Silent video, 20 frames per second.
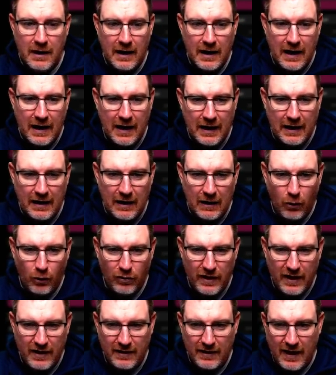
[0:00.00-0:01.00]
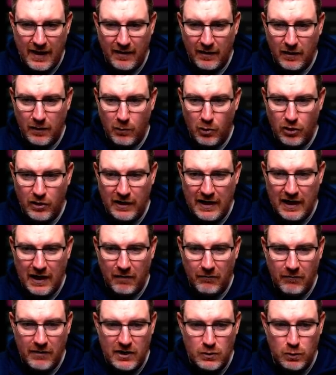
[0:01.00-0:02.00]
and community
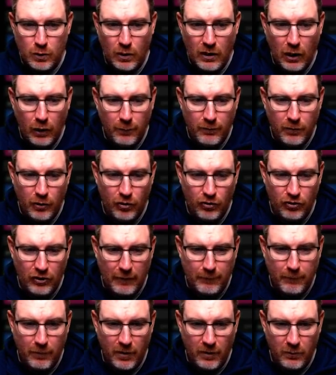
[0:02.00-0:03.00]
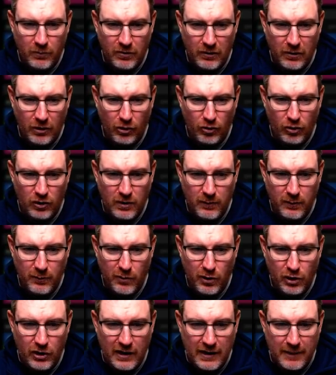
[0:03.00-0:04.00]
outreach will help you sort of bond with the local
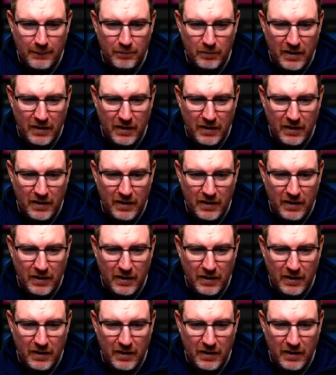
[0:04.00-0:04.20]
community.